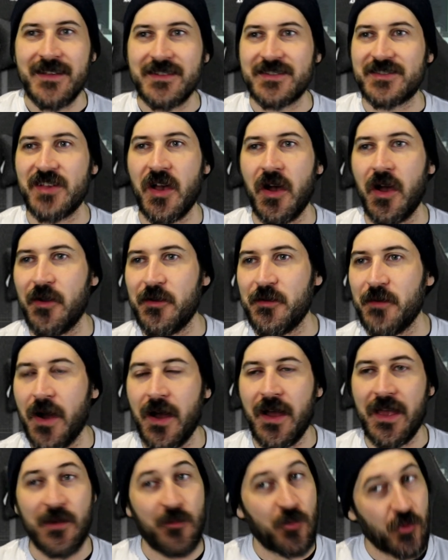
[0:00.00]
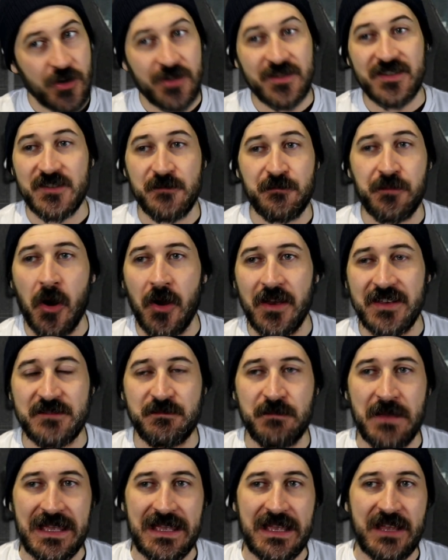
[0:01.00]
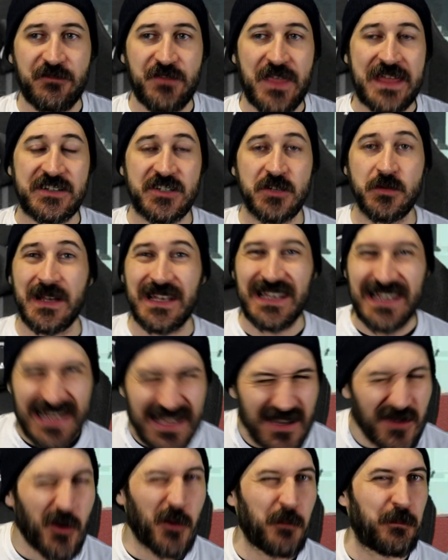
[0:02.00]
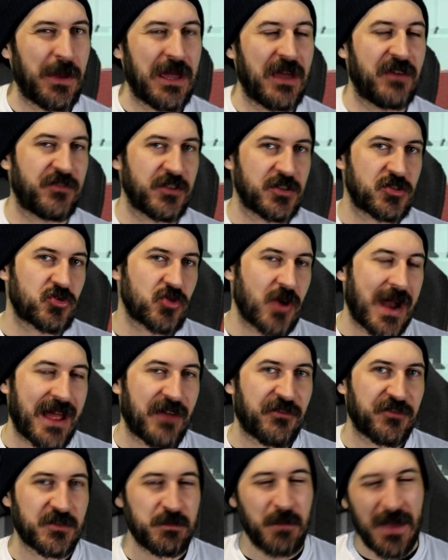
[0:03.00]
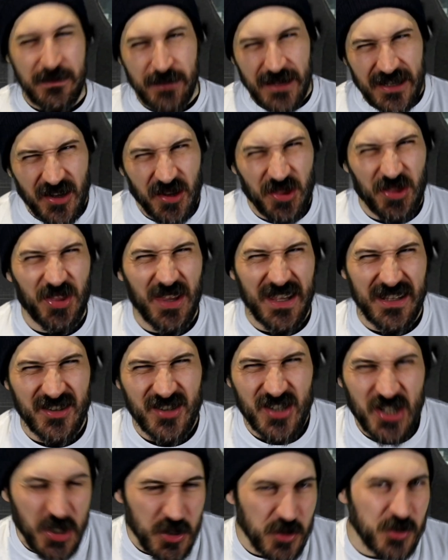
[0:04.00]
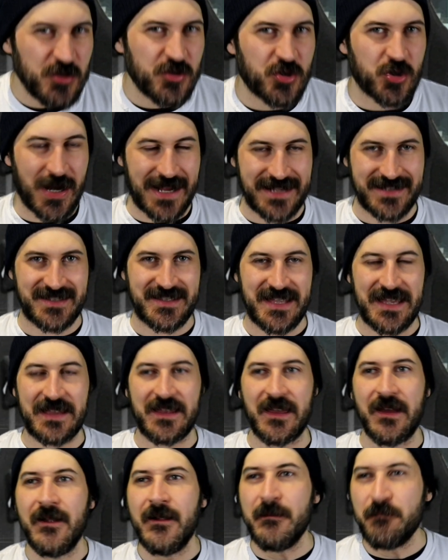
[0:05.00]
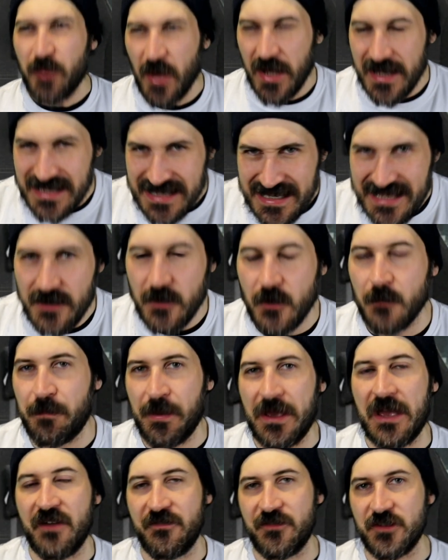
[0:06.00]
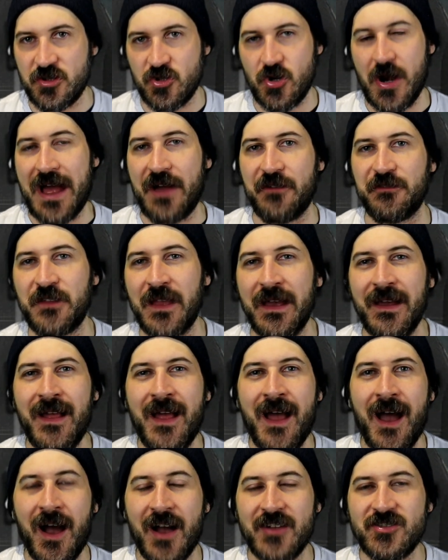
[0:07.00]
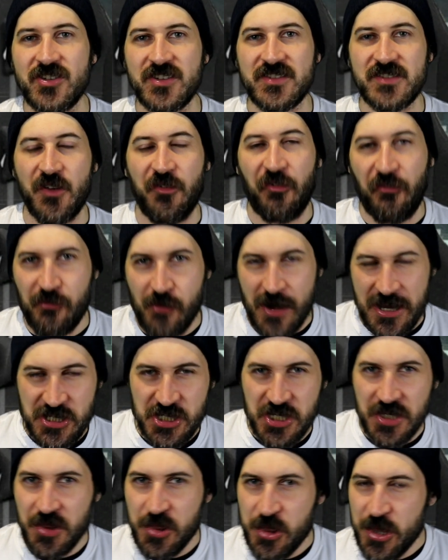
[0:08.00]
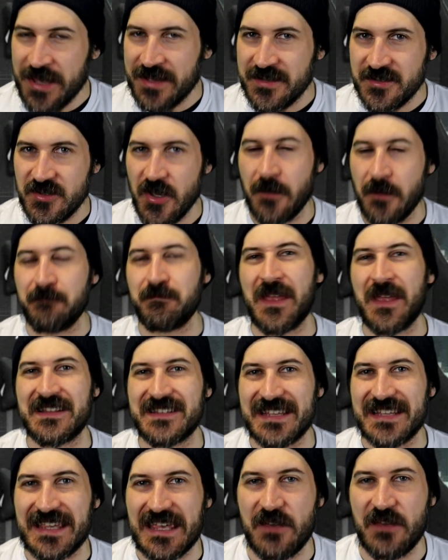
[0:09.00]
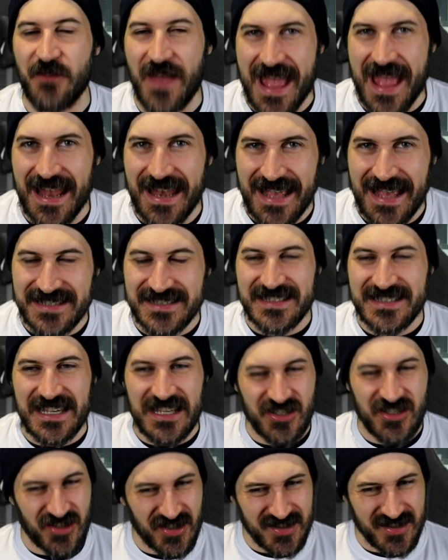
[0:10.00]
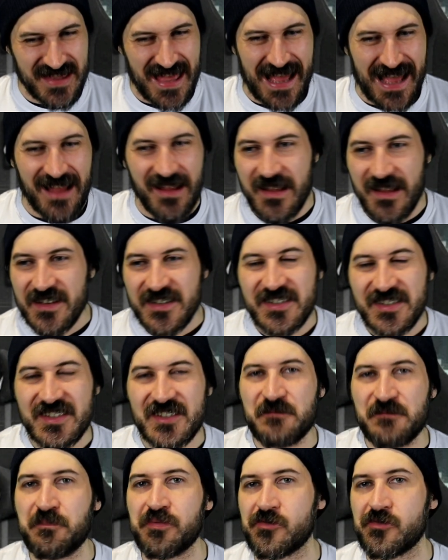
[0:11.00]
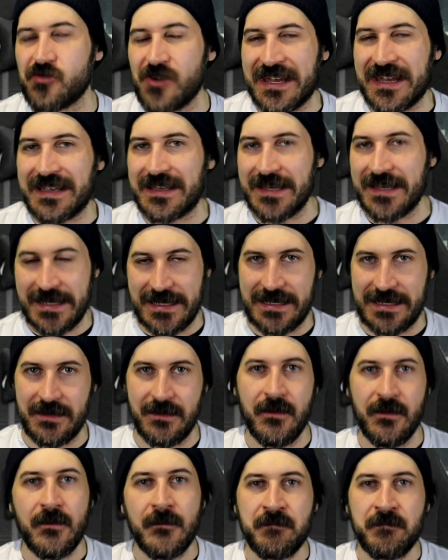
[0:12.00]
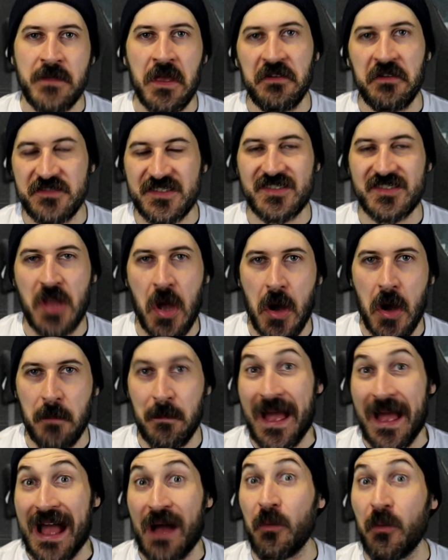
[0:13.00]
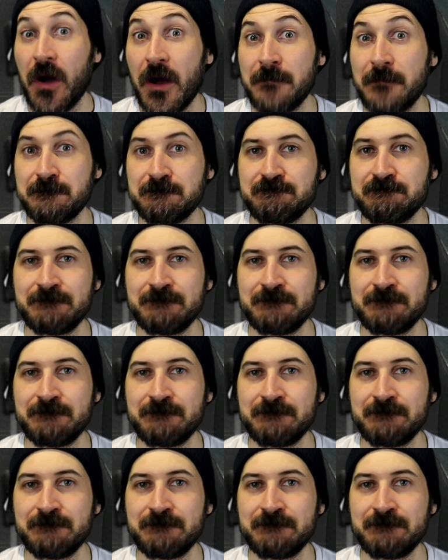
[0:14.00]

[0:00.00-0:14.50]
So it wouldn't surprise me if they do a little bit of a draft. Maybe nothing too drastic, but a little bit of a draft. Just to freshen things up and to give NXT just that sprinkling of star power.